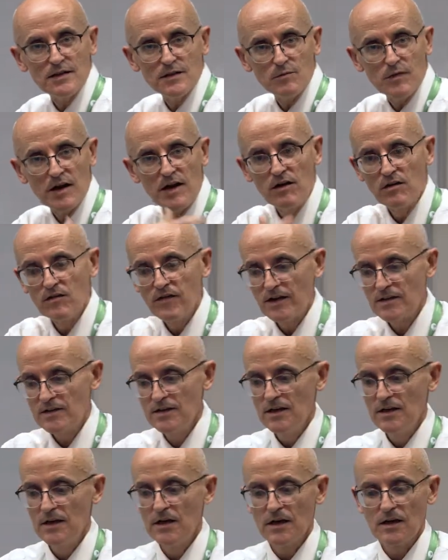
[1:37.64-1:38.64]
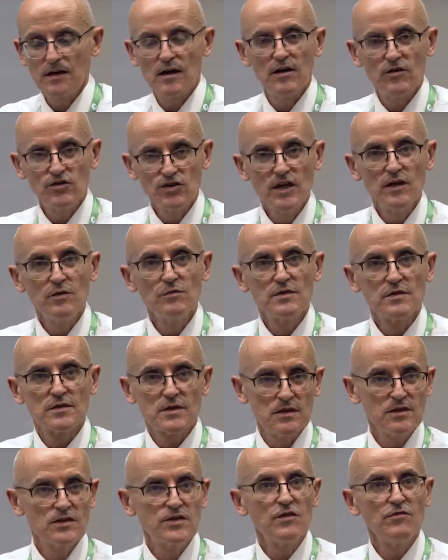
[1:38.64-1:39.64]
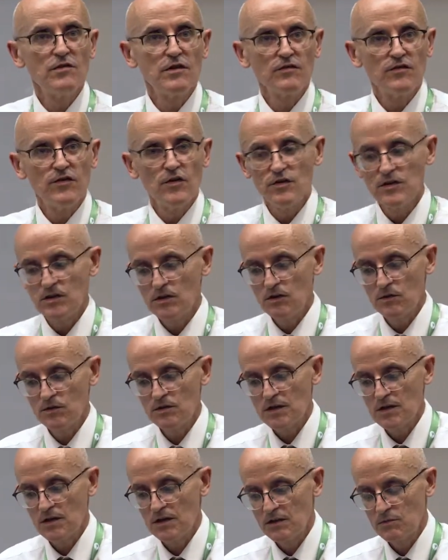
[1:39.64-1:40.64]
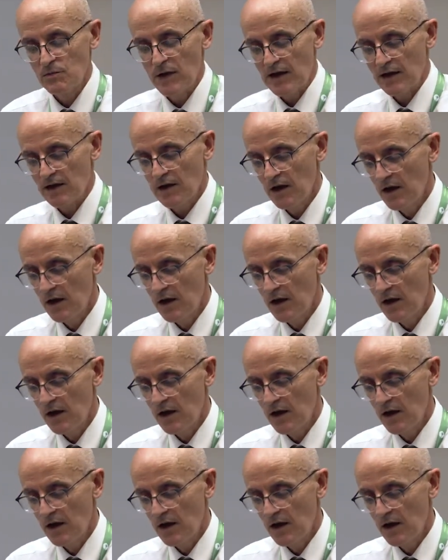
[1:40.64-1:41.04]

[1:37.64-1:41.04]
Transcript: and malaria vaccine. Like Irish Aid was considering funding those things back